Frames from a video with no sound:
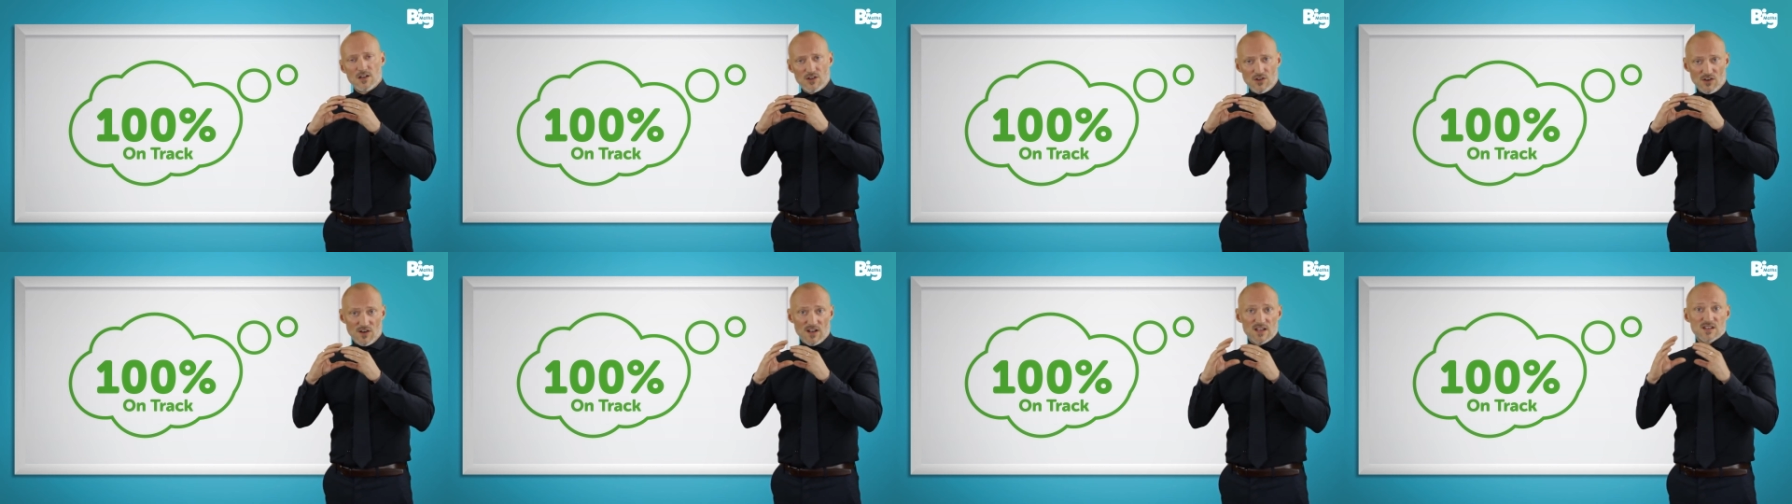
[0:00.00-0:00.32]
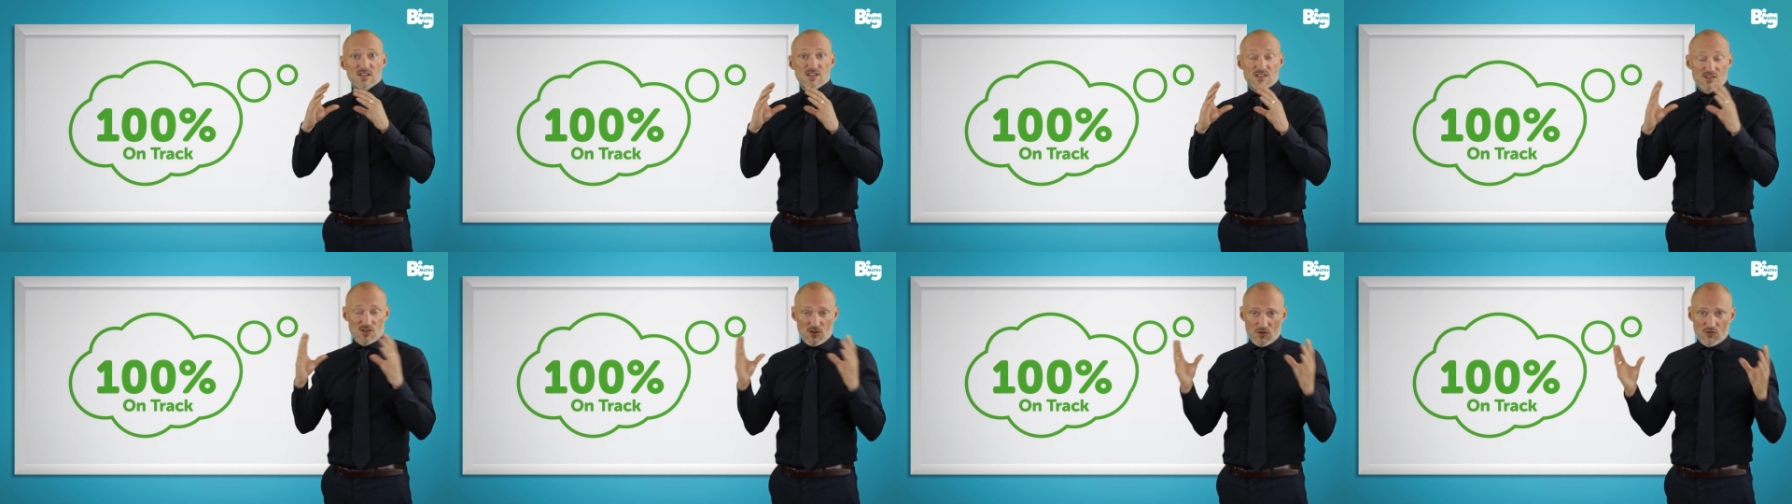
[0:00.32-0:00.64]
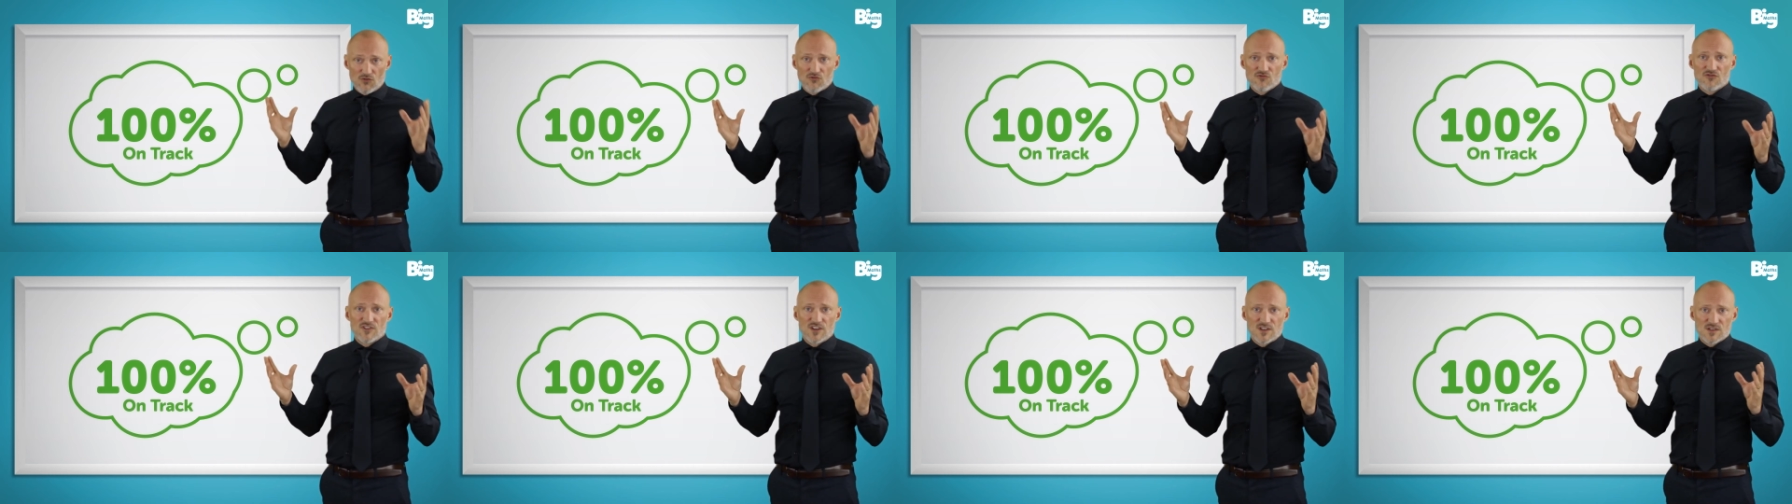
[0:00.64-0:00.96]
unless there's a
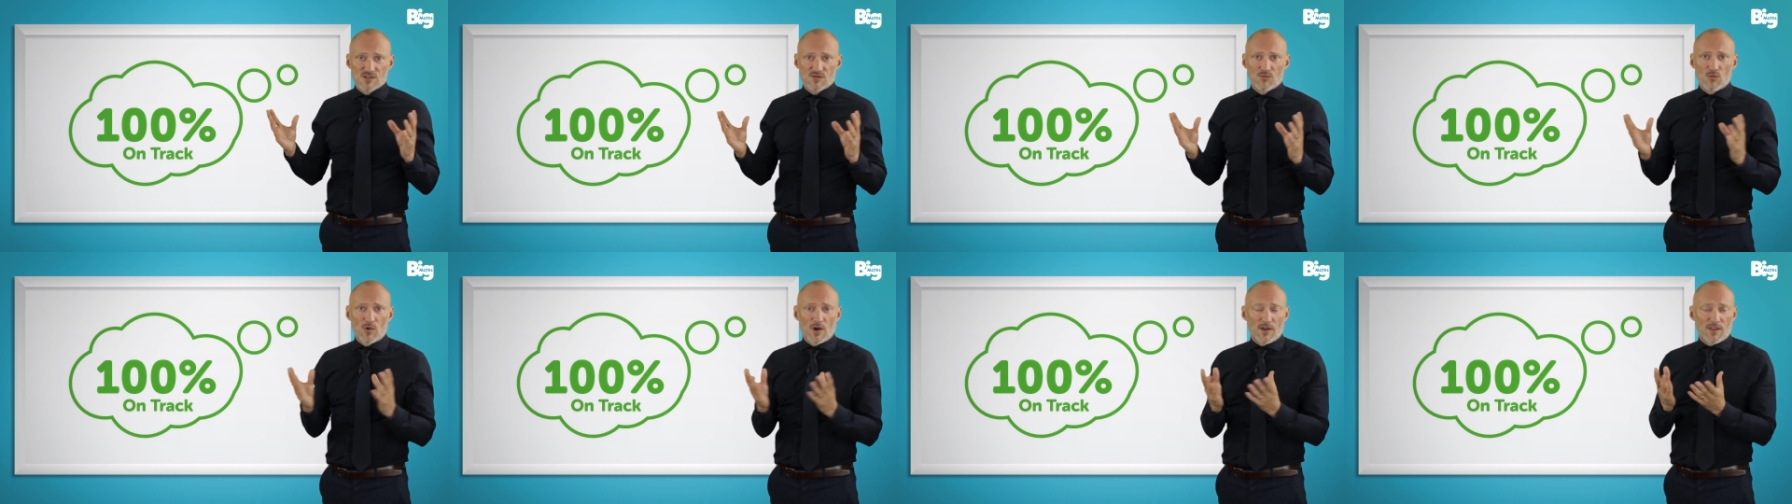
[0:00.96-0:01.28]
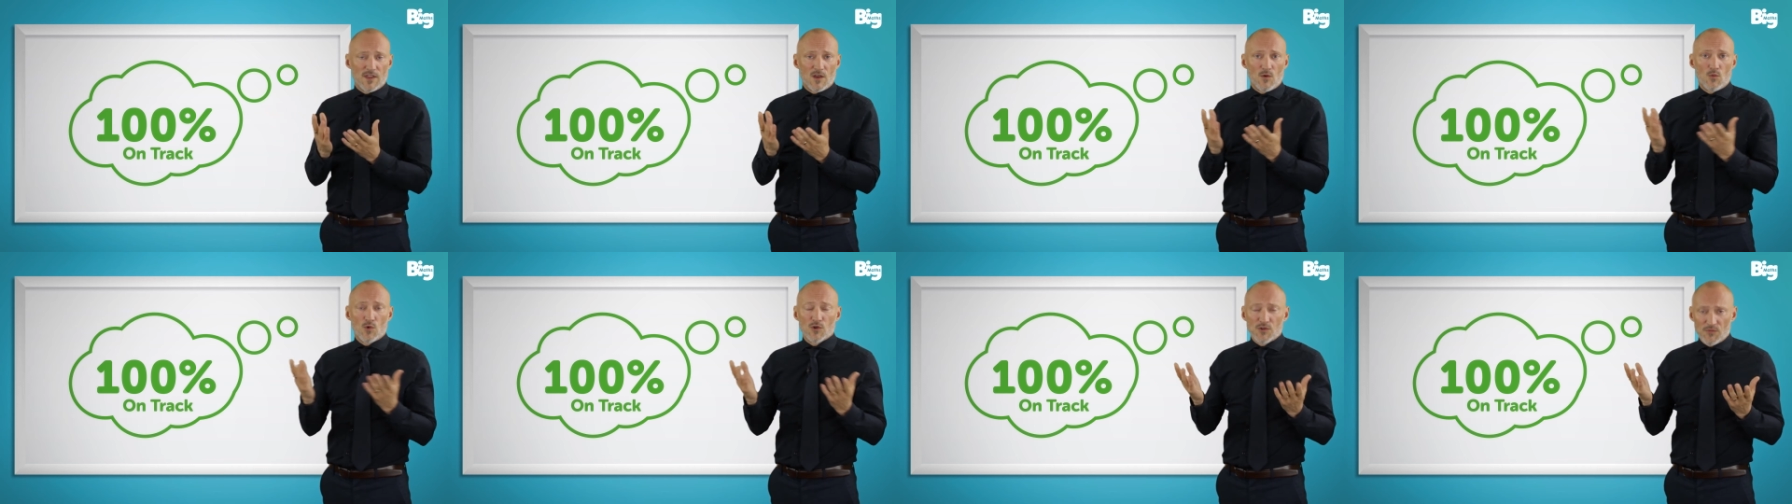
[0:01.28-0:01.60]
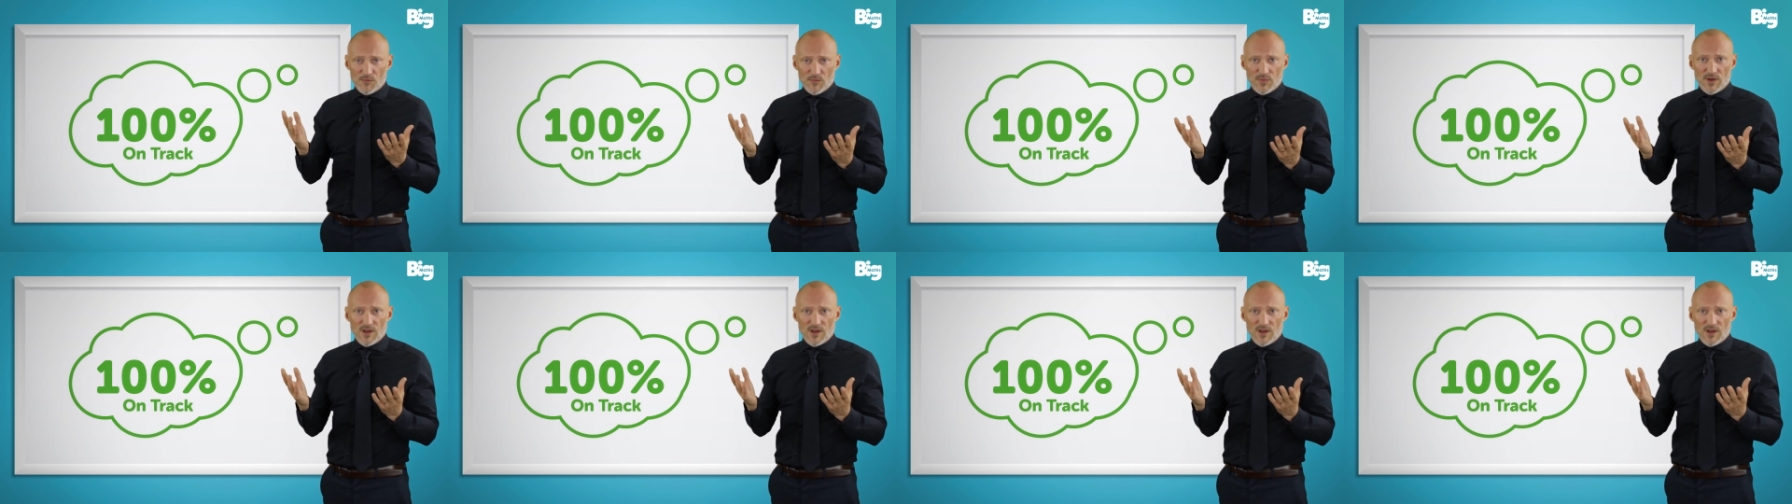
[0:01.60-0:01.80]
good reason why they wouldn't